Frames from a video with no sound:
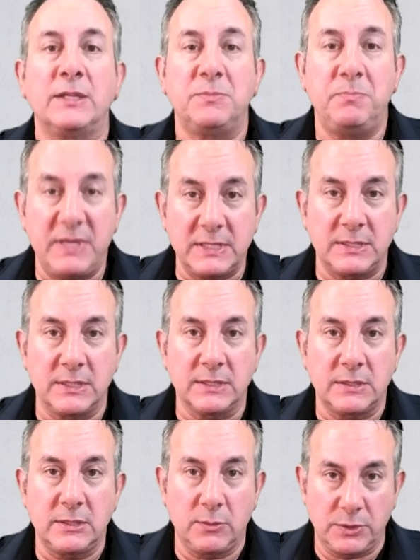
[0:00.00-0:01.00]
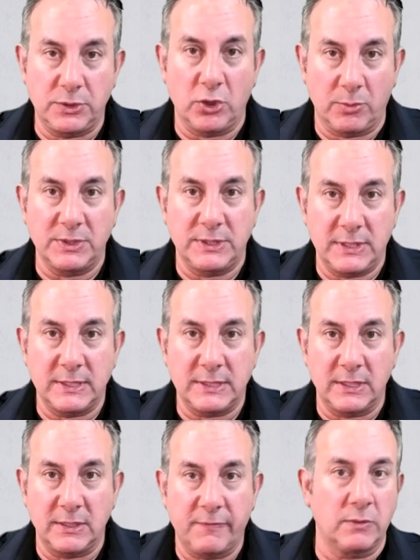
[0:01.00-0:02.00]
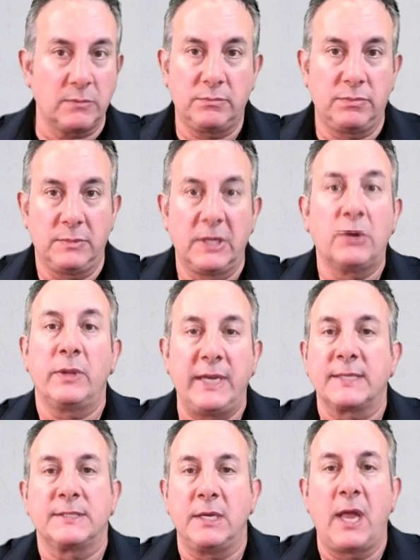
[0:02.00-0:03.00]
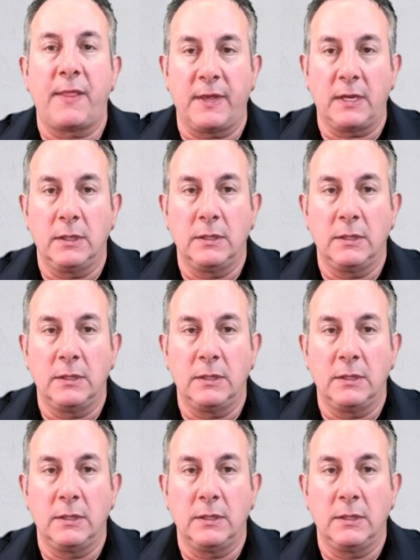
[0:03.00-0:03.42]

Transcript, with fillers: business to a German citizen for literally next to nothing.